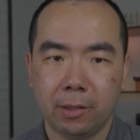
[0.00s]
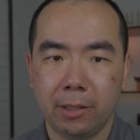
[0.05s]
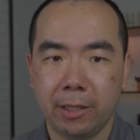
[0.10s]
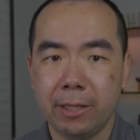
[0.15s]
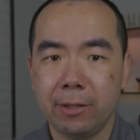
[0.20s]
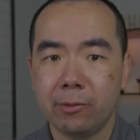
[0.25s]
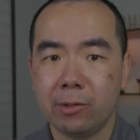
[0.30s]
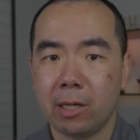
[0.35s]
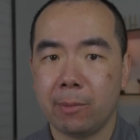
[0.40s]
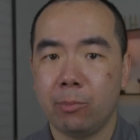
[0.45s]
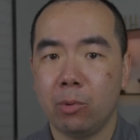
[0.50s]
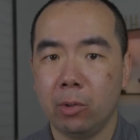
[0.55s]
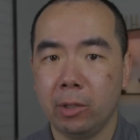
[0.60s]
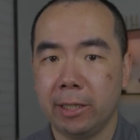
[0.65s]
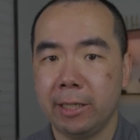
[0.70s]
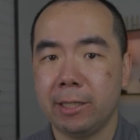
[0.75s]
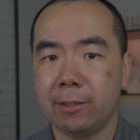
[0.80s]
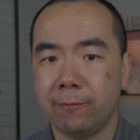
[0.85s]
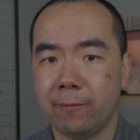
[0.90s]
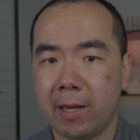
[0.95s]
The Ethernet
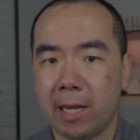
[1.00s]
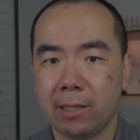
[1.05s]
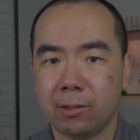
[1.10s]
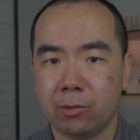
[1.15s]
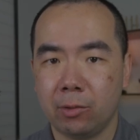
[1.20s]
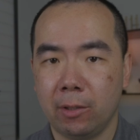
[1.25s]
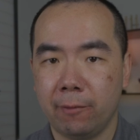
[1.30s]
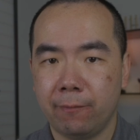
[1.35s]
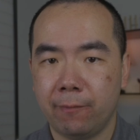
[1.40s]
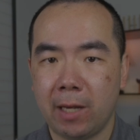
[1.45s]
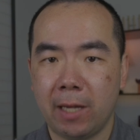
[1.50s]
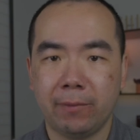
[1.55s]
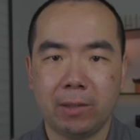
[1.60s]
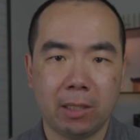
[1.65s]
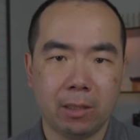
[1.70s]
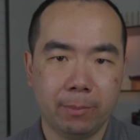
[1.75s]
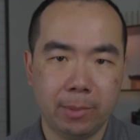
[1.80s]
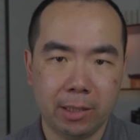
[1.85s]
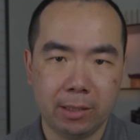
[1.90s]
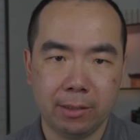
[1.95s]
port is faster at 5
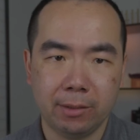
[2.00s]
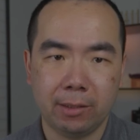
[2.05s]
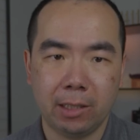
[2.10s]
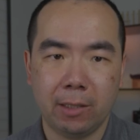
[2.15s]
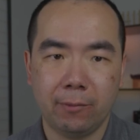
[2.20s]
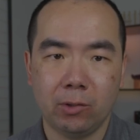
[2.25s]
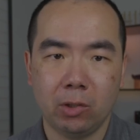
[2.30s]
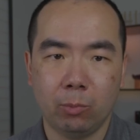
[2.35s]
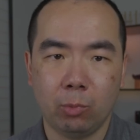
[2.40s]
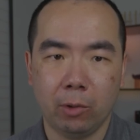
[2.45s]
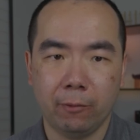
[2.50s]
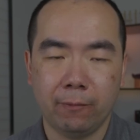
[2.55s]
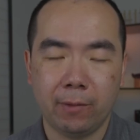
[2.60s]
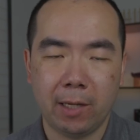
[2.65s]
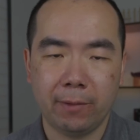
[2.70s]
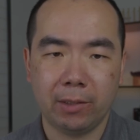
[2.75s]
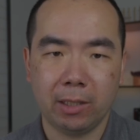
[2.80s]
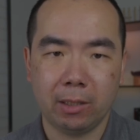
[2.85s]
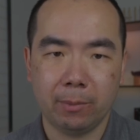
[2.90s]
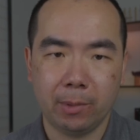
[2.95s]
Gb instead of
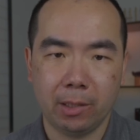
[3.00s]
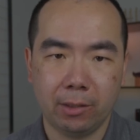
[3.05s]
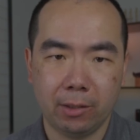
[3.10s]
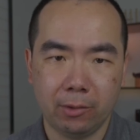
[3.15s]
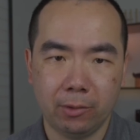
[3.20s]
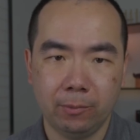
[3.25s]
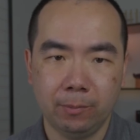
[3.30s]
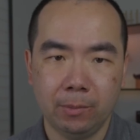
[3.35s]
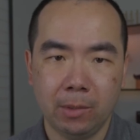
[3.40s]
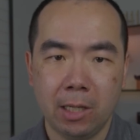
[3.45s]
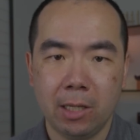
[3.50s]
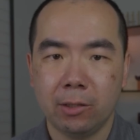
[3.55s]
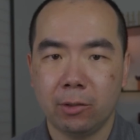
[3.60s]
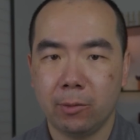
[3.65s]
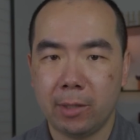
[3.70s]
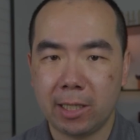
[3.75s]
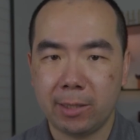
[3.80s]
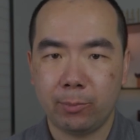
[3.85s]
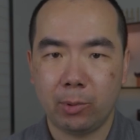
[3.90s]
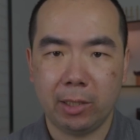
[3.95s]
2.5 Gb though,
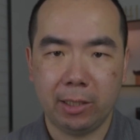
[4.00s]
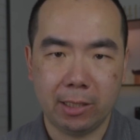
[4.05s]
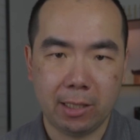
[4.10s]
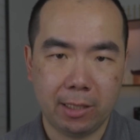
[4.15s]
so that's pretty